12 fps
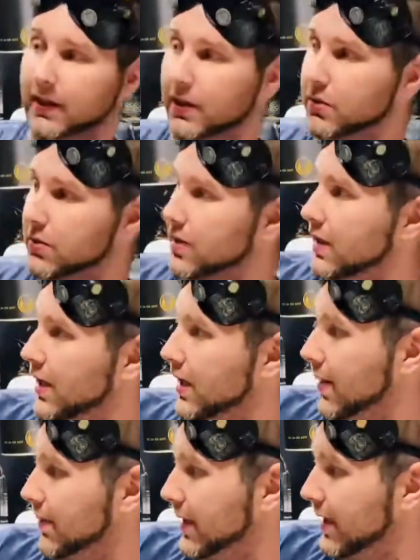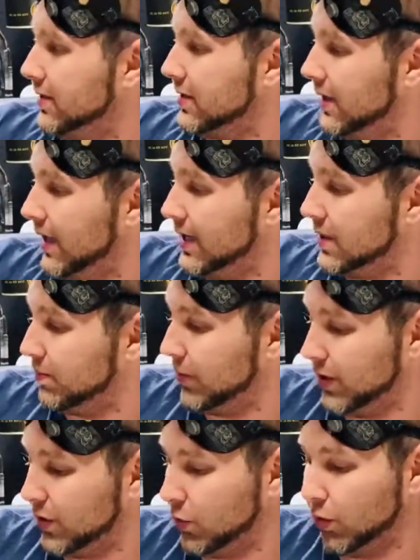this was neat. I mean, it's
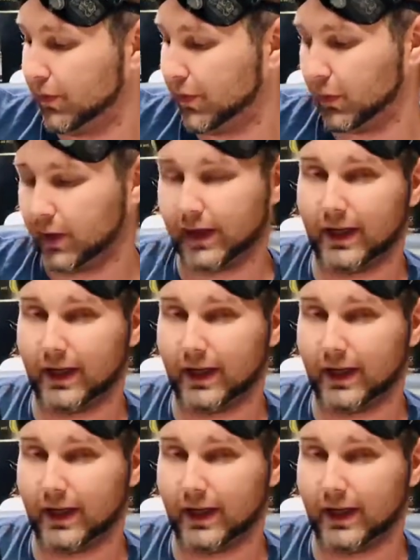pretty cool for what it